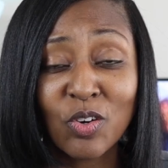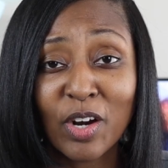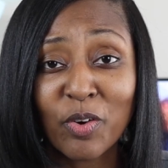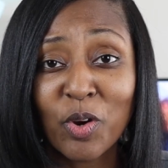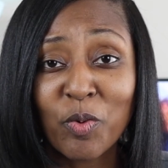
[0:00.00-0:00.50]
I
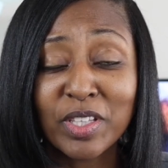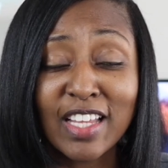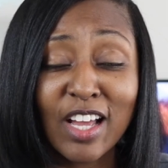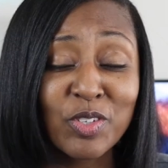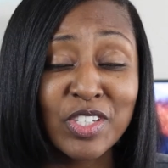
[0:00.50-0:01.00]
don't know what
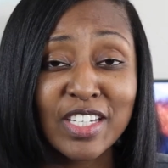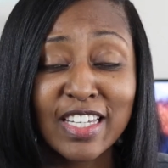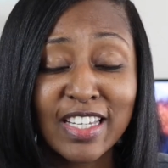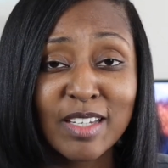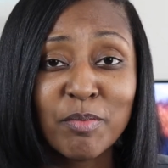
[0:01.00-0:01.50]
LG
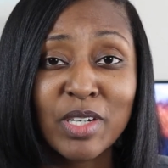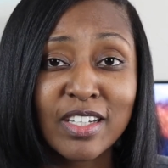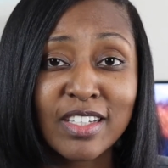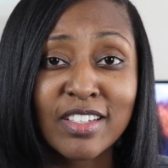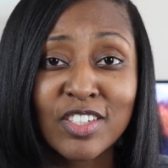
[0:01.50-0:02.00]
did,
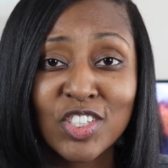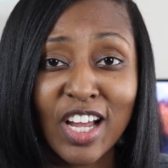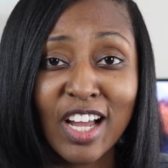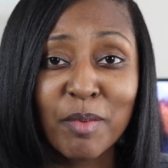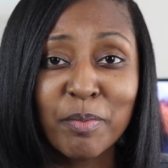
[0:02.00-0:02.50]
but good
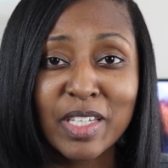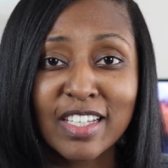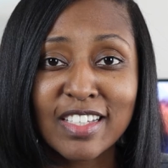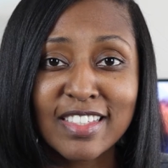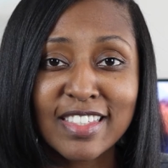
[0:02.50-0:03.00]
job,
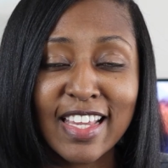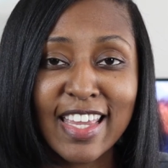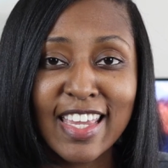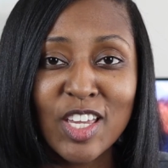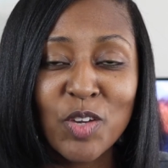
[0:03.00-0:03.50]
because
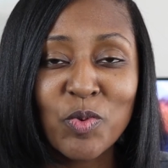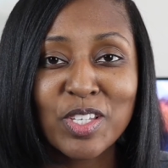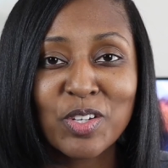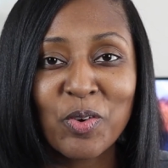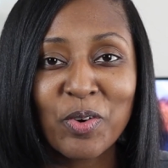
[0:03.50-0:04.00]
it was
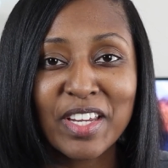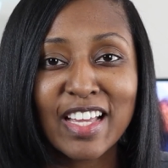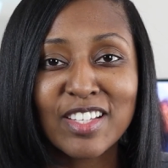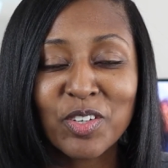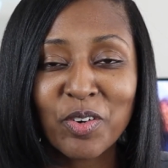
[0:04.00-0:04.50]
annoying
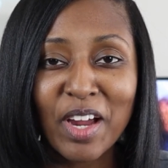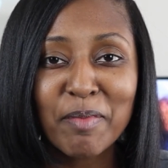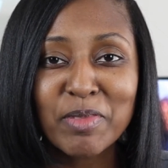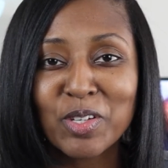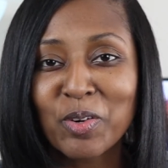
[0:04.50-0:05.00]
as
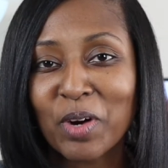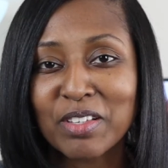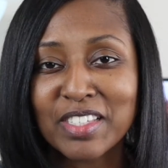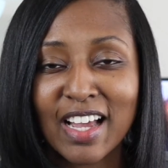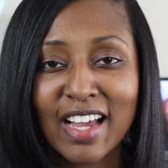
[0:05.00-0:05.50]
crap to go
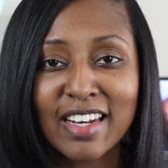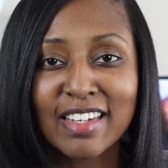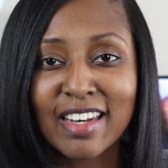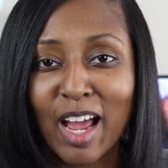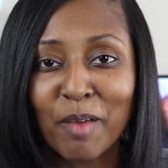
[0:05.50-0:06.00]
outside
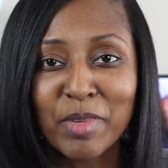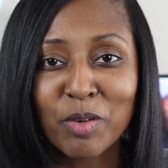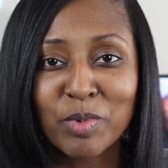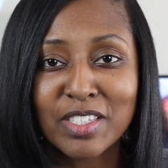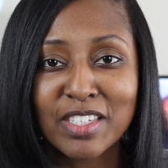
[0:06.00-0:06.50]
and not be
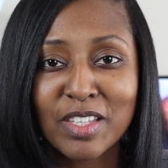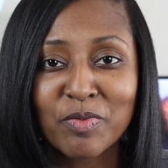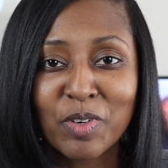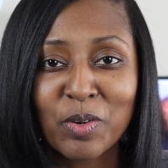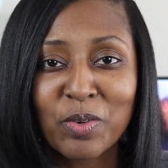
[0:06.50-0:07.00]
able to see the
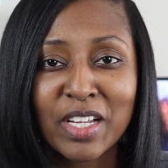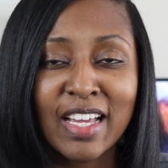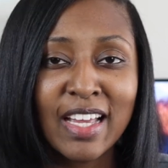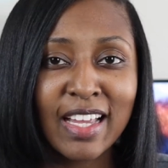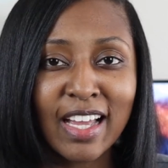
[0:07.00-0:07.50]
phone.
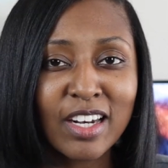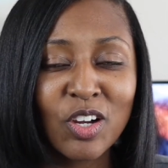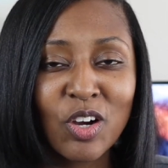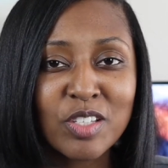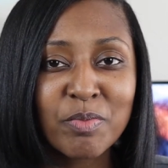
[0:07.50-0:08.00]
Kind of
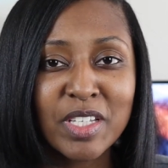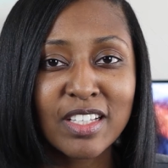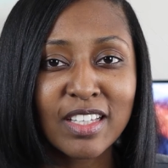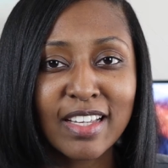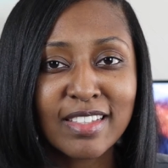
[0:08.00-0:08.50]
caused me
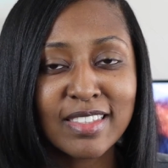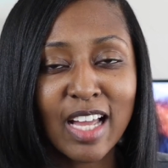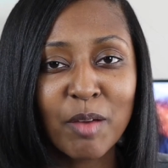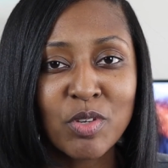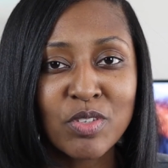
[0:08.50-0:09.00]
to like
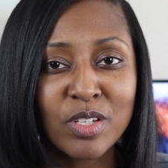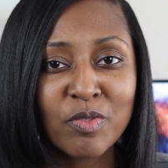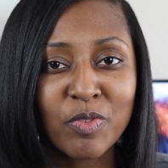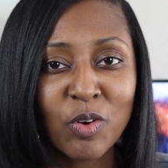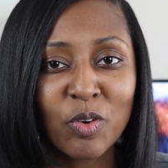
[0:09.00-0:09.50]
stop using the
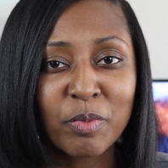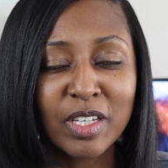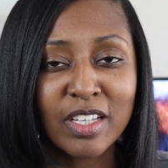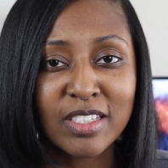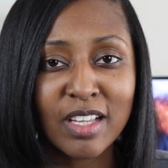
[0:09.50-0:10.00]
phone
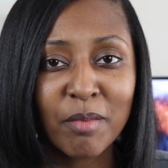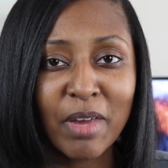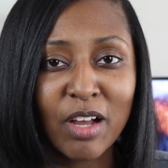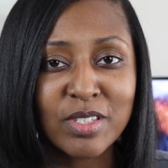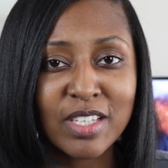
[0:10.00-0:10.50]
because I'm
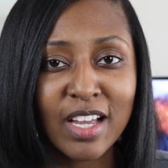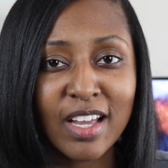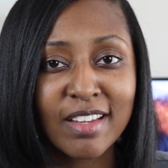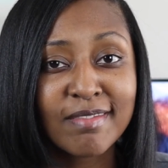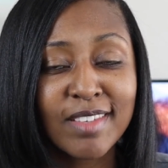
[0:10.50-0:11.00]

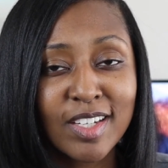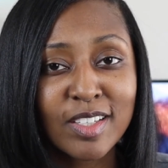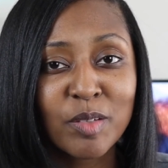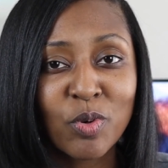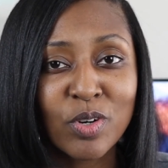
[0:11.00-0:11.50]
outside a
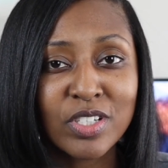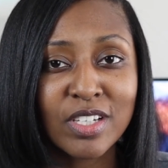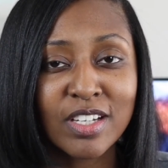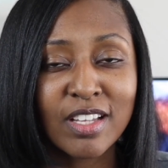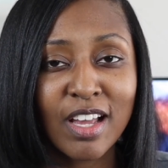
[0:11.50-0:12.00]
good portion
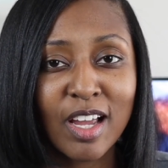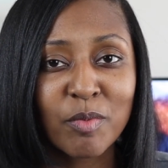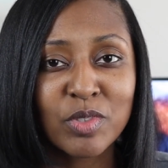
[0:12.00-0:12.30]
of the time.